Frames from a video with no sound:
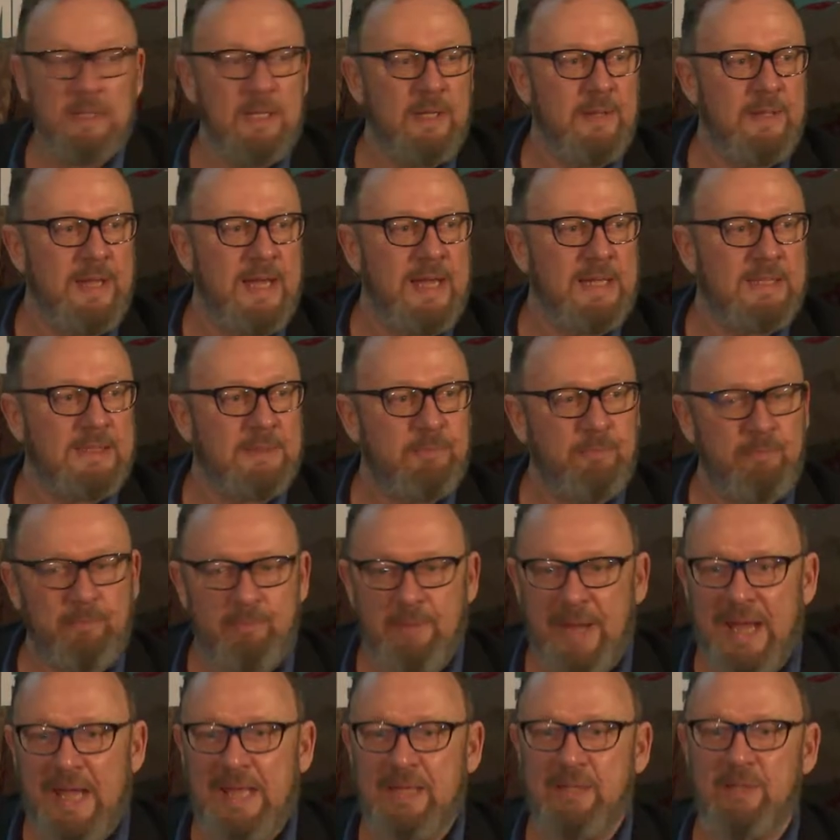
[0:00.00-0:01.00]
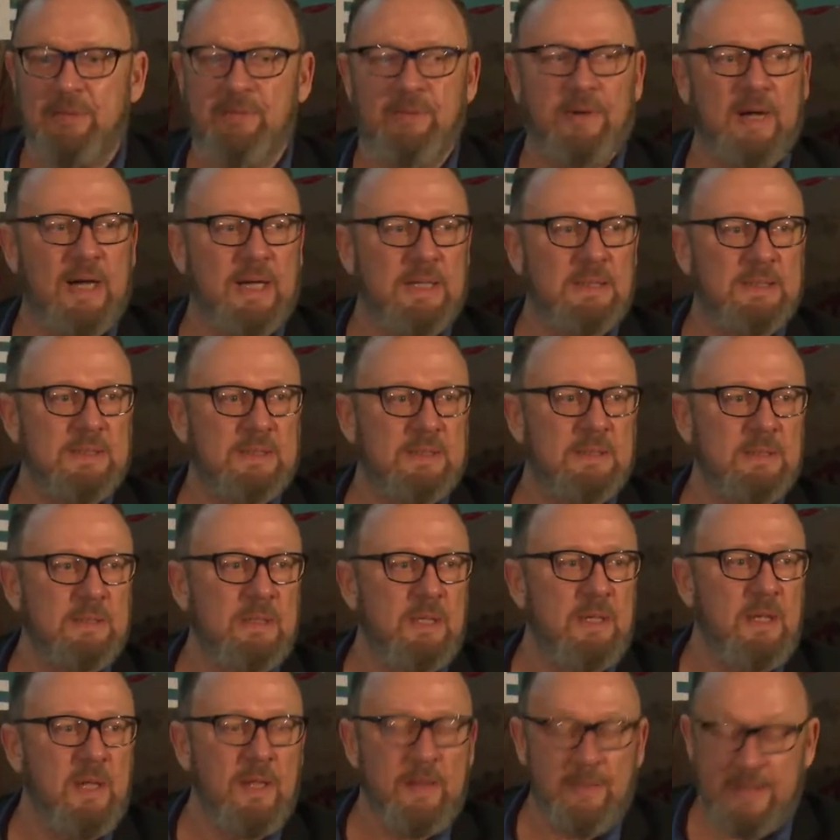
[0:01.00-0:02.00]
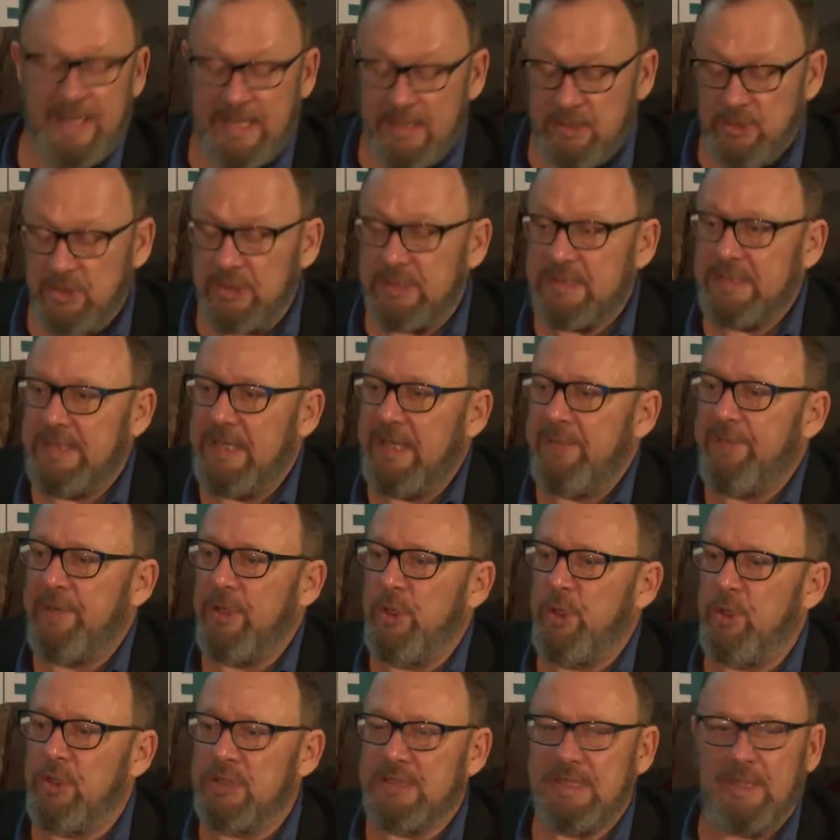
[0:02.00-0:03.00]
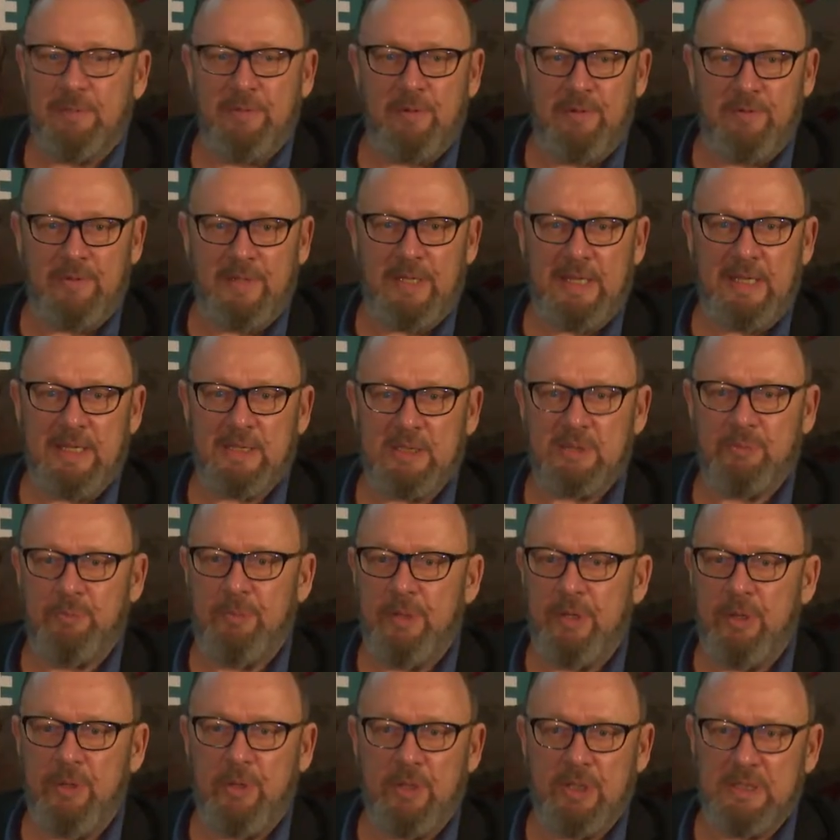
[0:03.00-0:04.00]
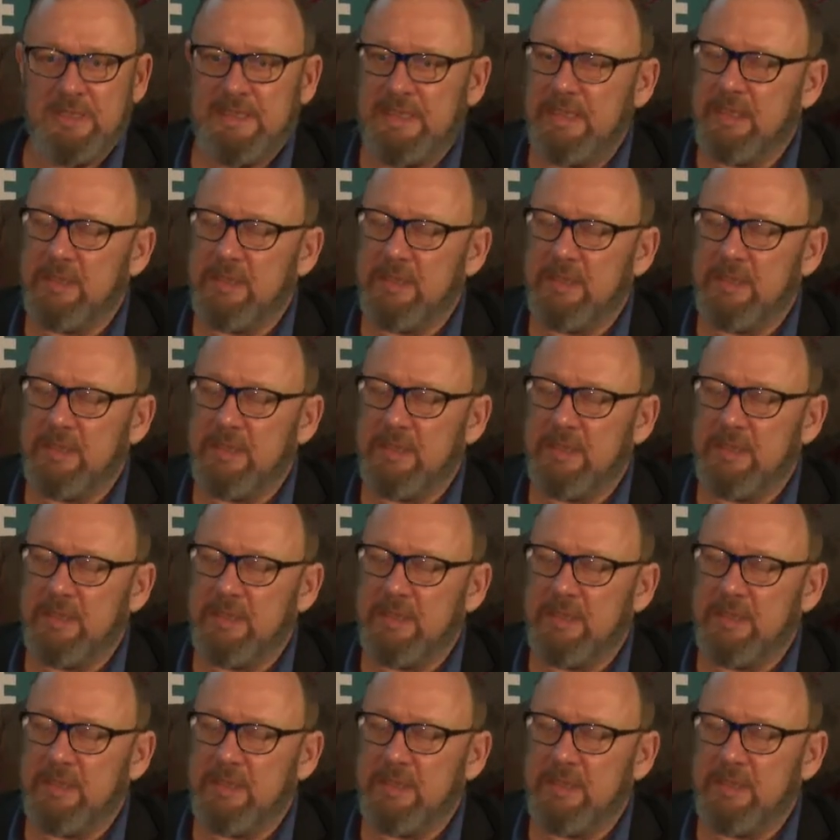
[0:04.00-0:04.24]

That's bad advice. They're just giving you some of their experience.